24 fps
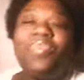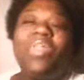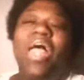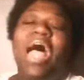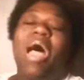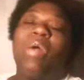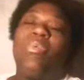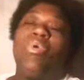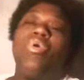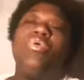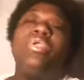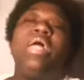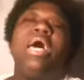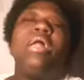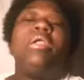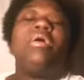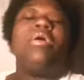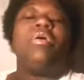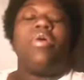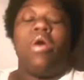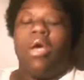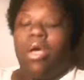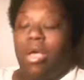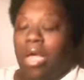I wrote down,
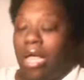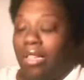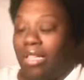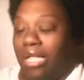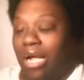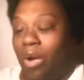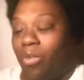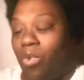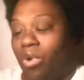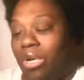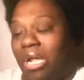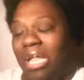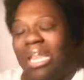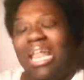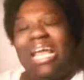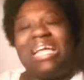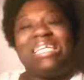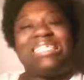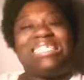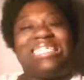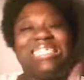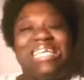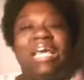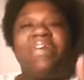uh, I think I wrote down like
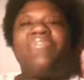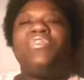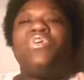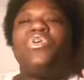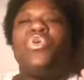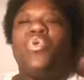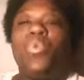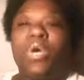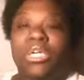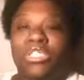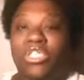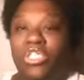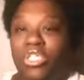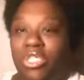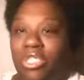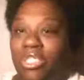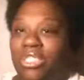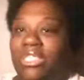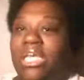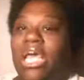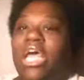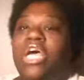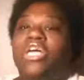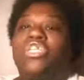seven questions.